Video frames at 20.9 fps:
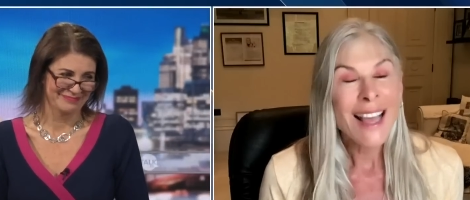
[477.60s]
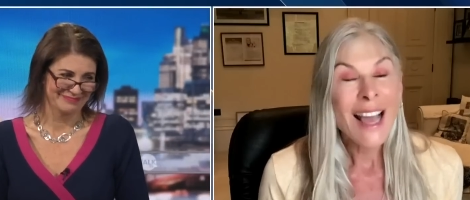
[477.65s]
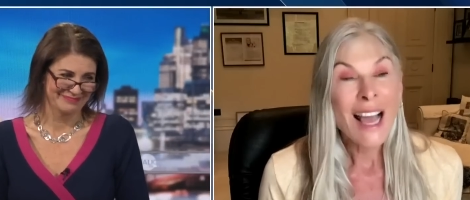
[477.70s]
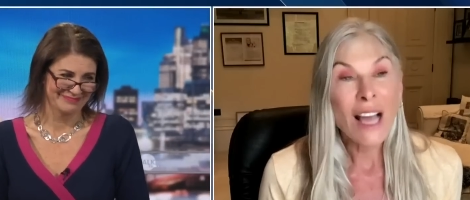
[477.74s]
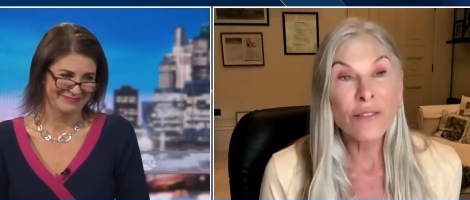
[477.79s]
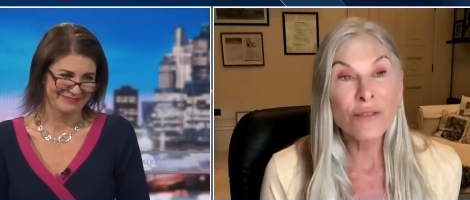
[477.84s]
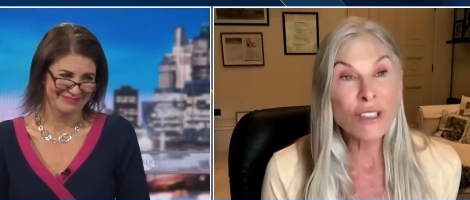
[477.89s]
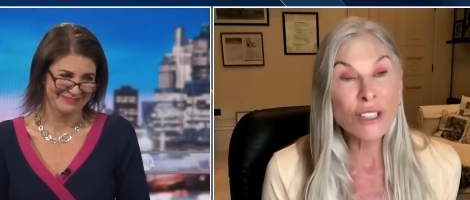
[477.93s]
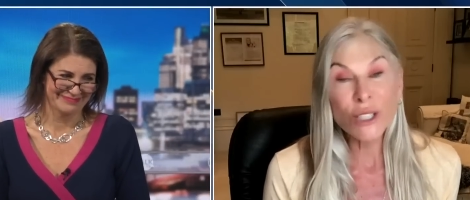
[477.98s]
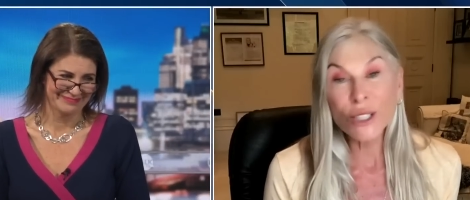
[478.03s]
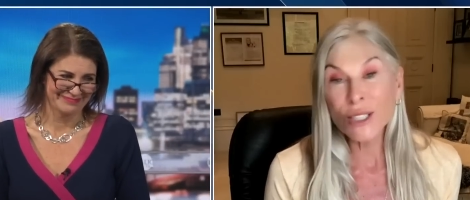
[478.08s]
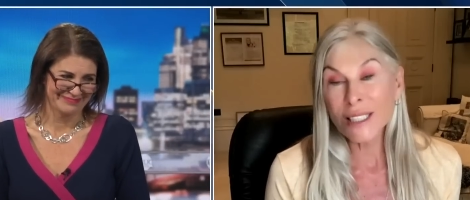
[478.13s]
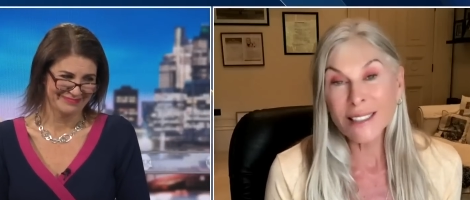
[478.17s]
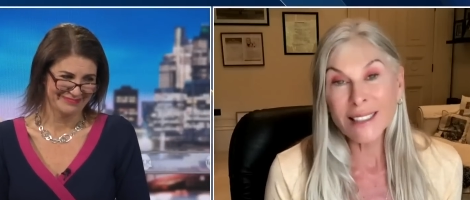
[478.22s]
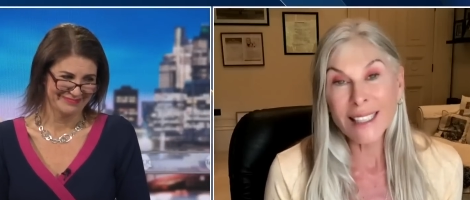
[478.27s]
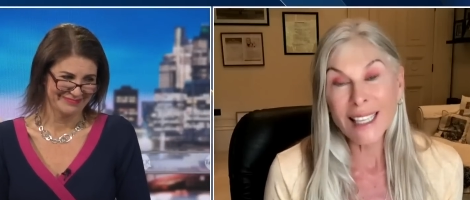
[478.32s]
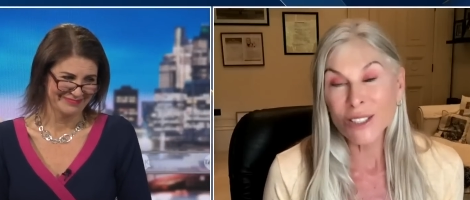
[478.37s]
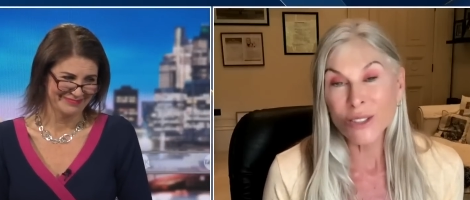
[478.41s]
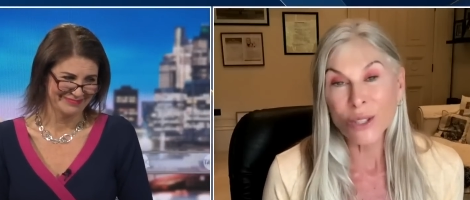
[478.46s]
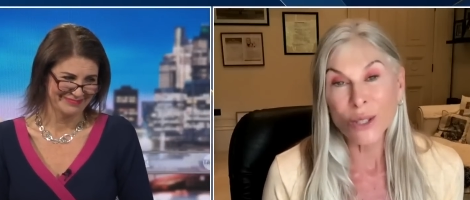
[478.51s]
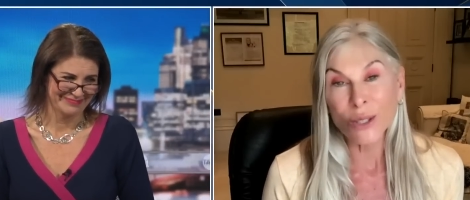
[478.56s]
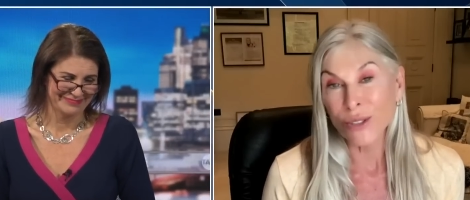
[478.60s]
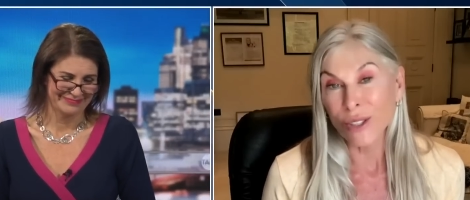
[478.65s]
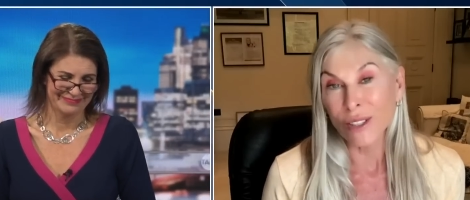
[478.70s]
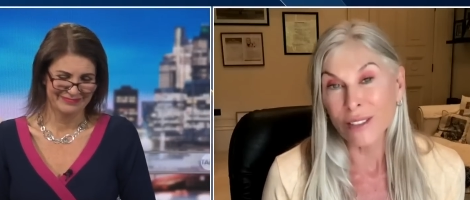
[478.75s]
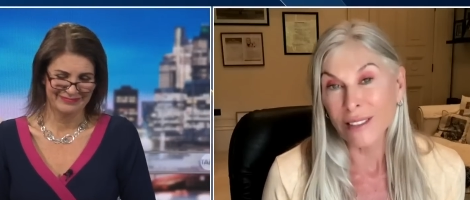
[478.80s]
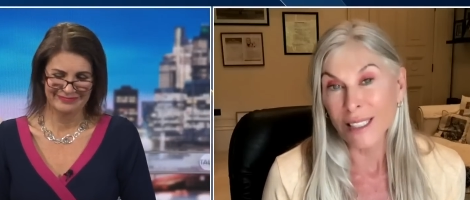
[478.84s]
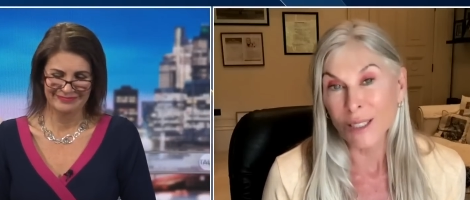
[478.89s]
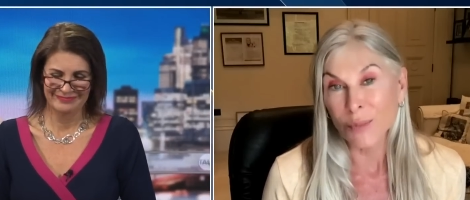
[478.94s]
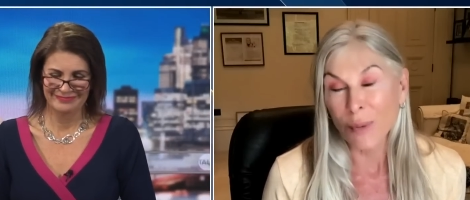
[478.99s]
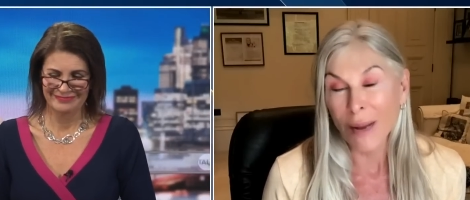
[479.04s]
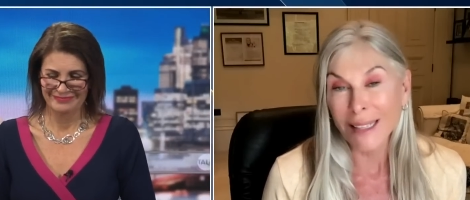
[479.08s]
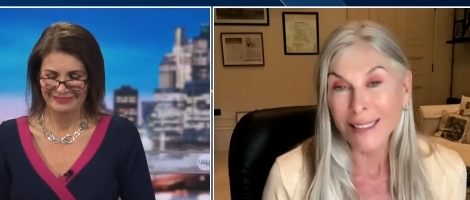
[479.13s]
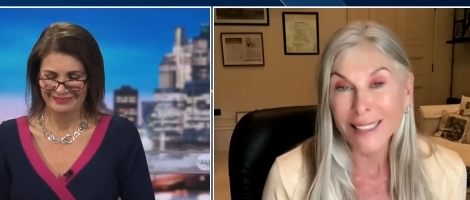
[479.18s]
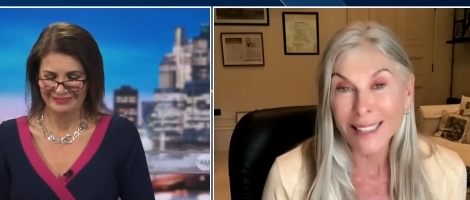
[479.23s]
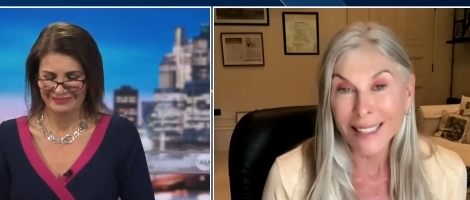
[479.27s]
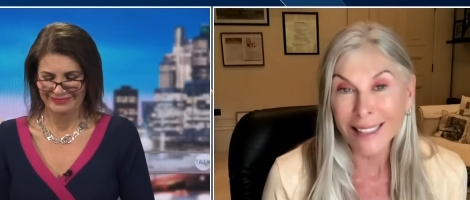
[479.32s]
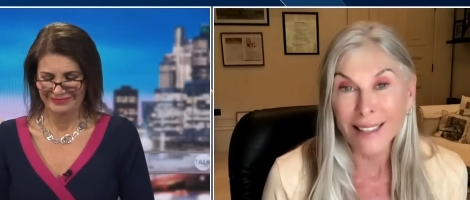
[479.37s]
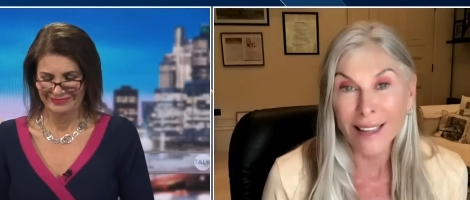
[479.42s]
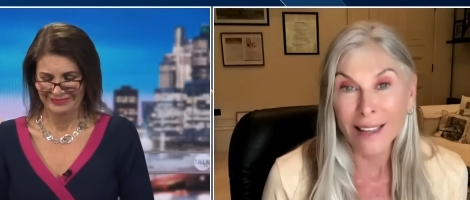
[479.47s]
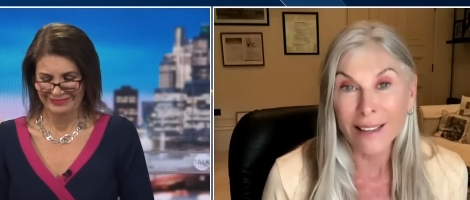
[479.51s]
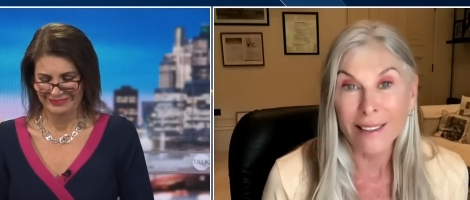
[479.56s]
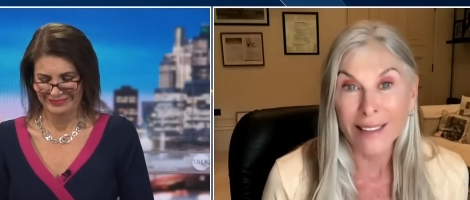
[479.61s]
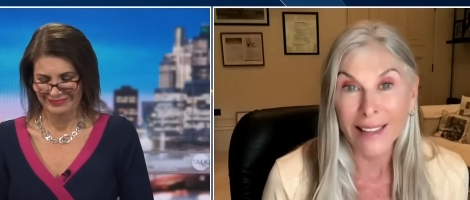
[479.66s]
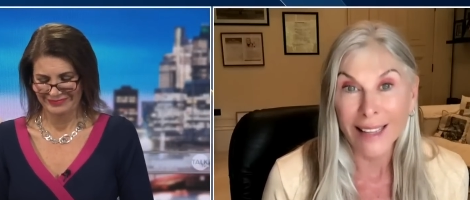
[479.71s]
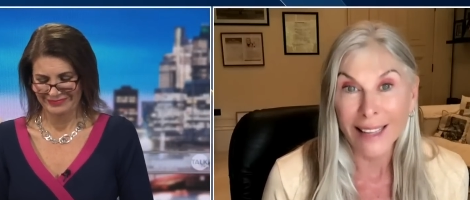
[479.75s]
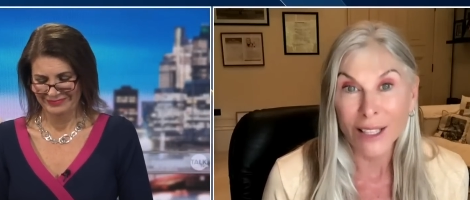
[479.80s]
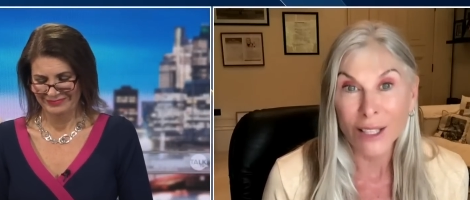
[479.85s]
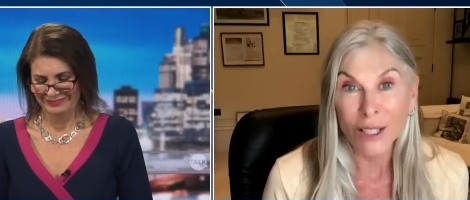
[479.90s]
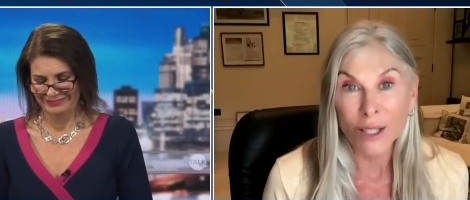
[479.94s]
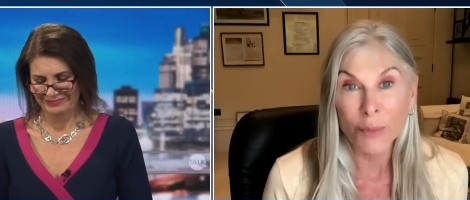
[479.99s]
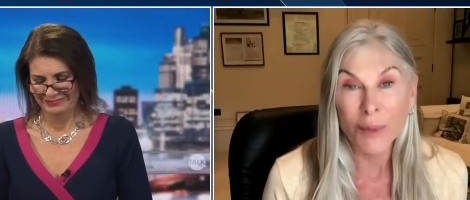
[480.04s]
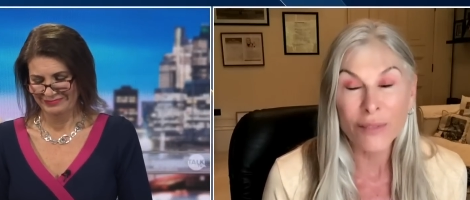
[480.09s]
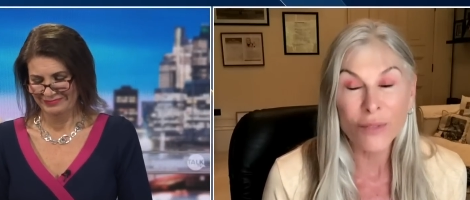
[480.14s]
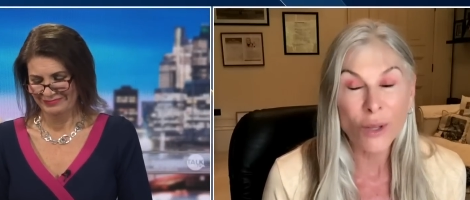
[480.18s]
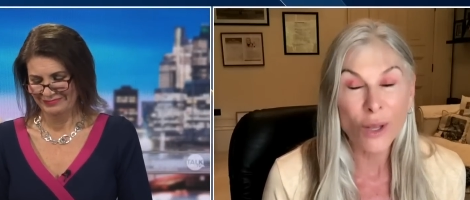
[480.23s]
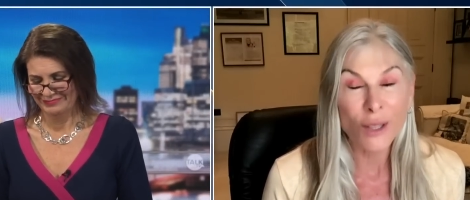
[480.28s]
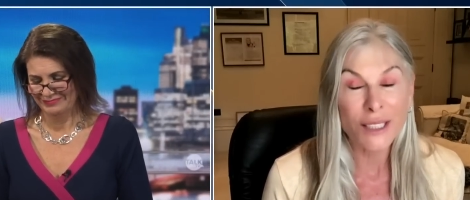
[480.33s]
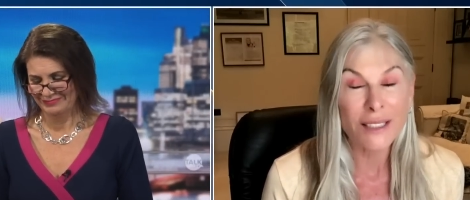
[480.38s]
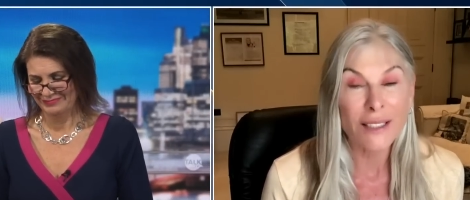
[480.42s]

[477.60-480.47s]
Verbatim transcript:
Speaker 1: and reducing testosterone does practically nothing. You know, we've got